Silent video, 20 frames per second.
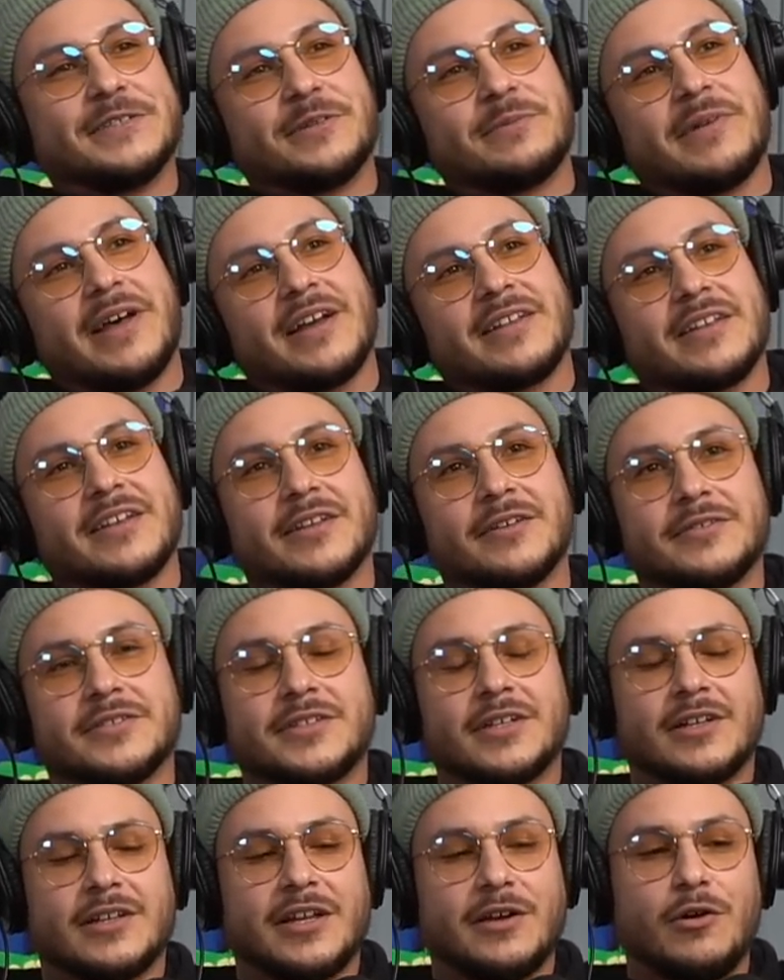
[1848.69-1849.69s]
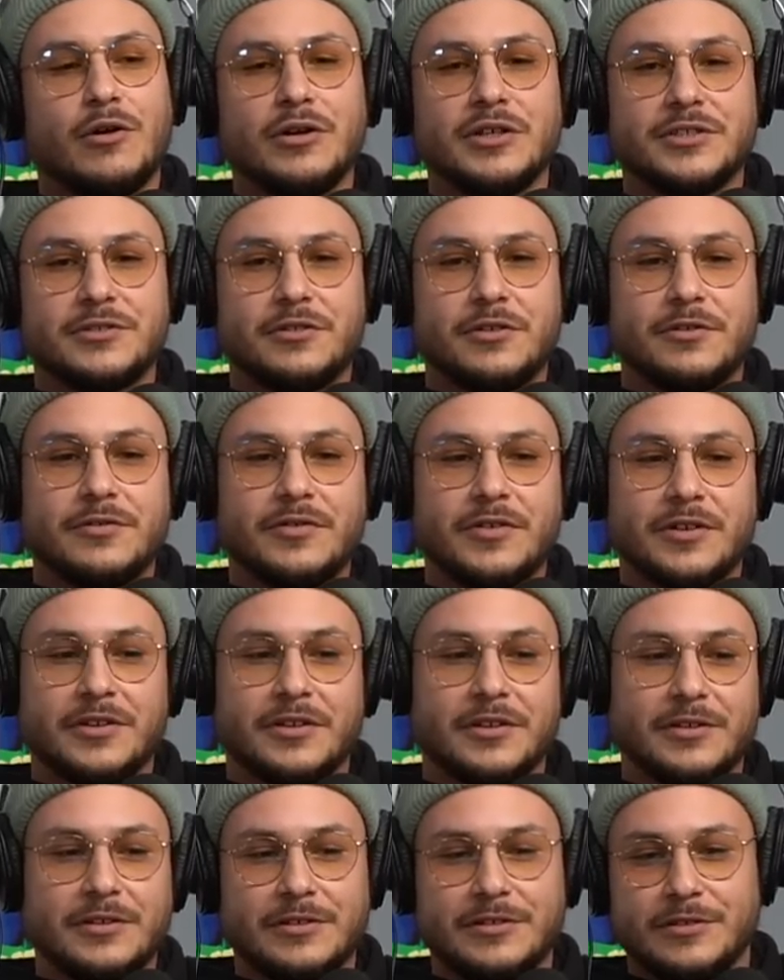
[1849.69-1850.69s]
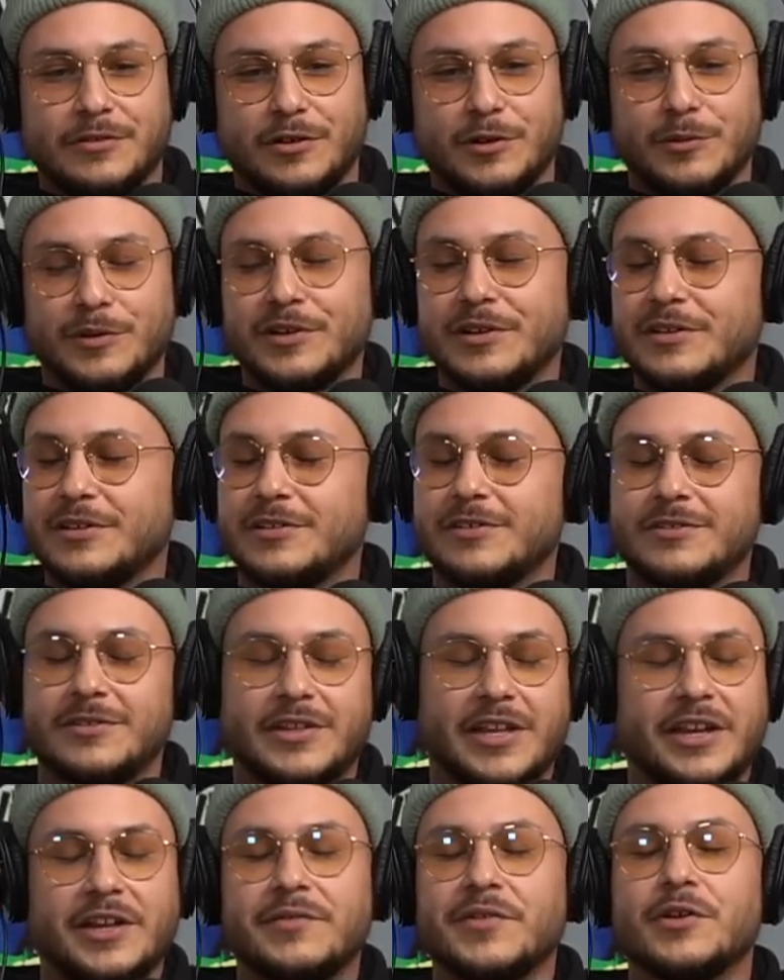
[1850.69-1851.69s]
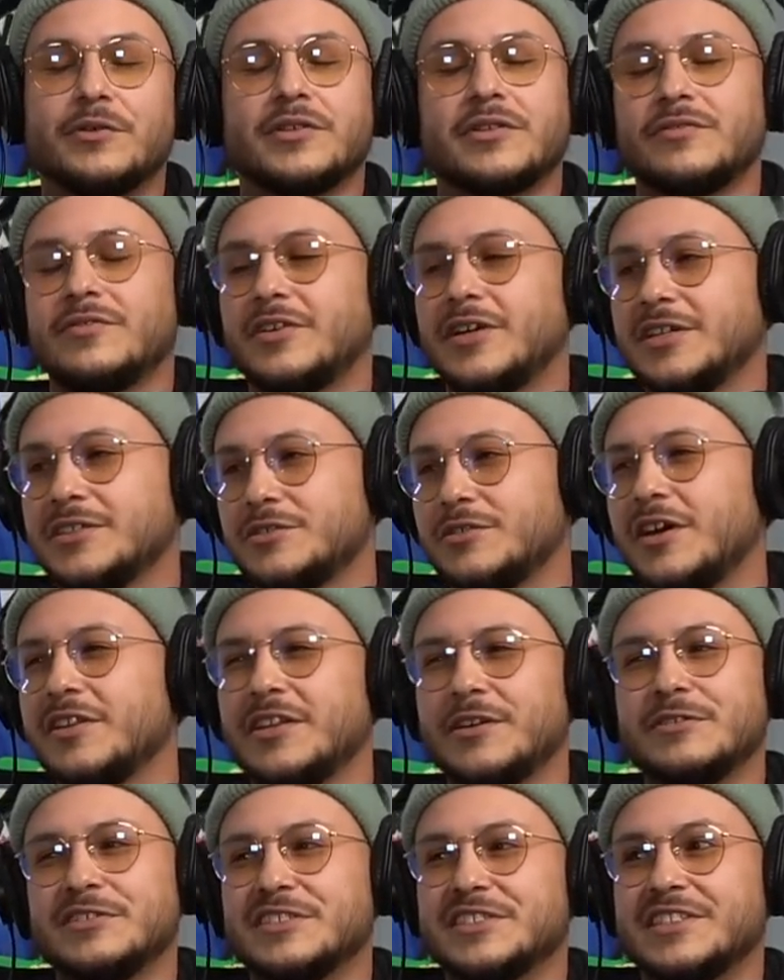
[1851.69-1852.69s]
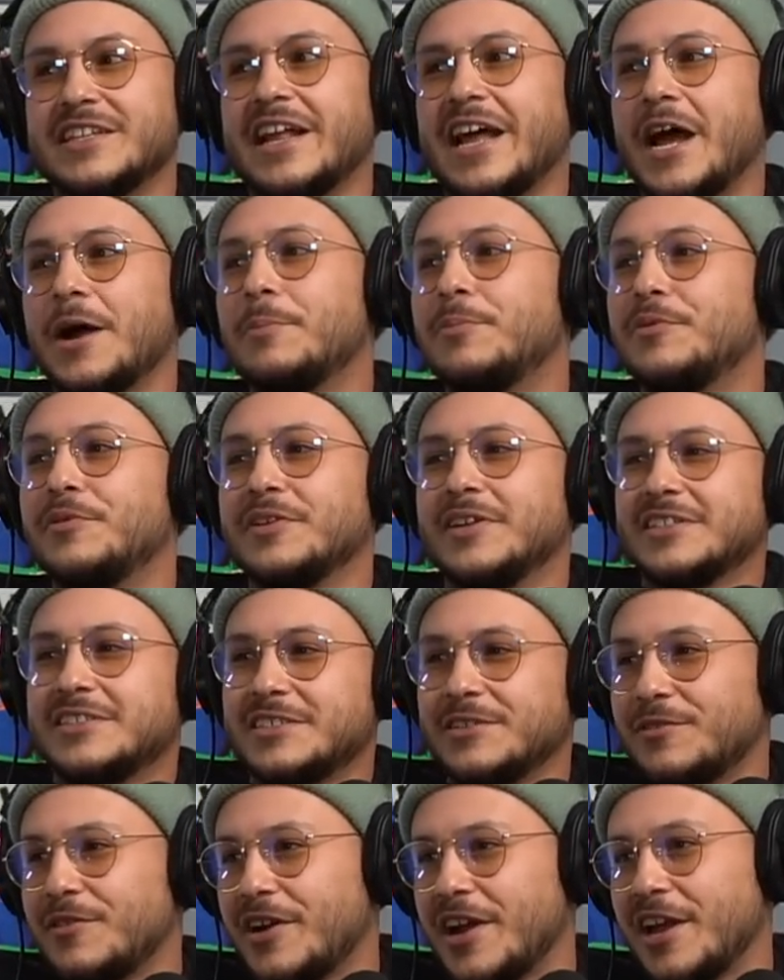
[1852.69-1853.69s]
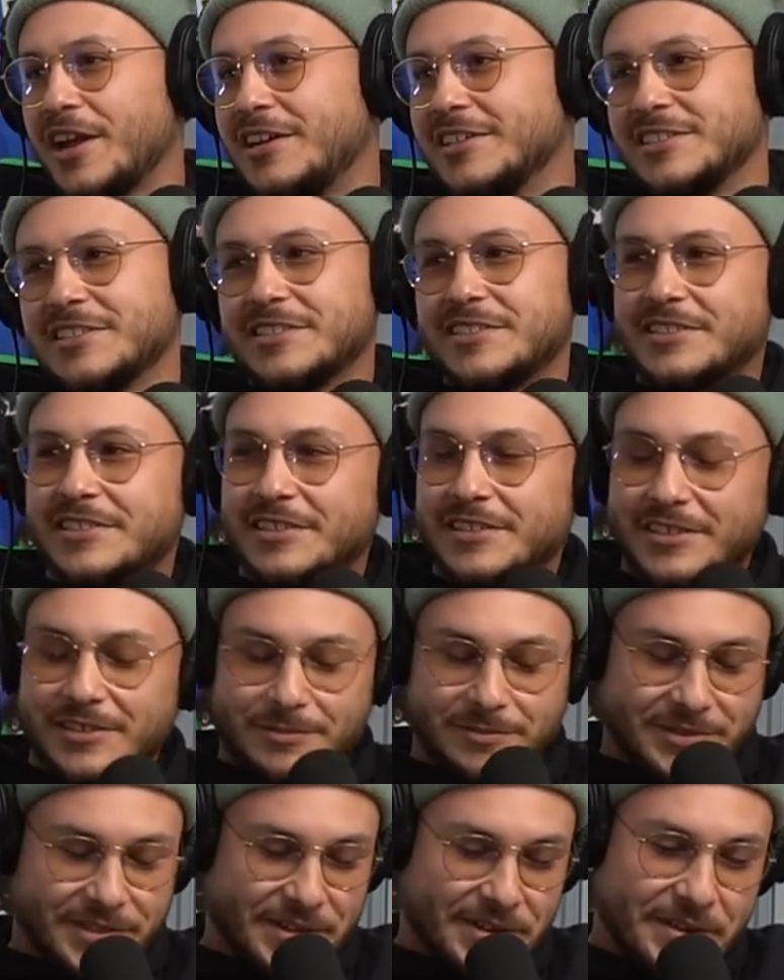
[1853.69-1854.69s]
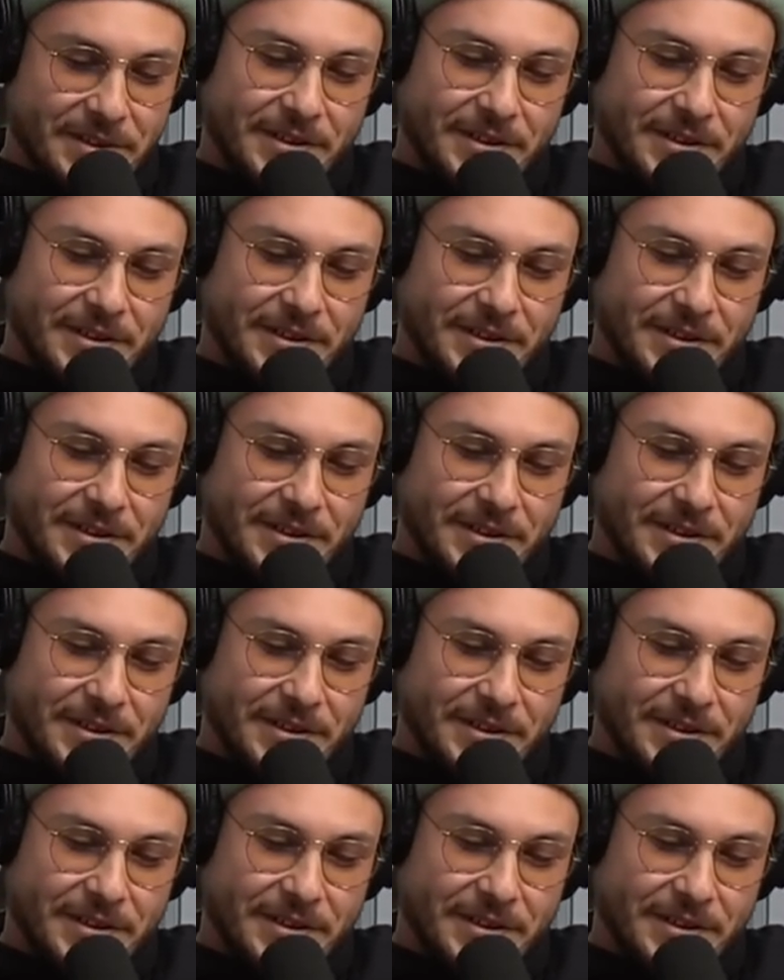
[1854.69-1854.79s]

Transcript: So back then it was kind of like, oh, you stole a fucking, or what, they didn't even know what the fuck I stole. I think it was just an apple and that shit, right, because of the sticker. But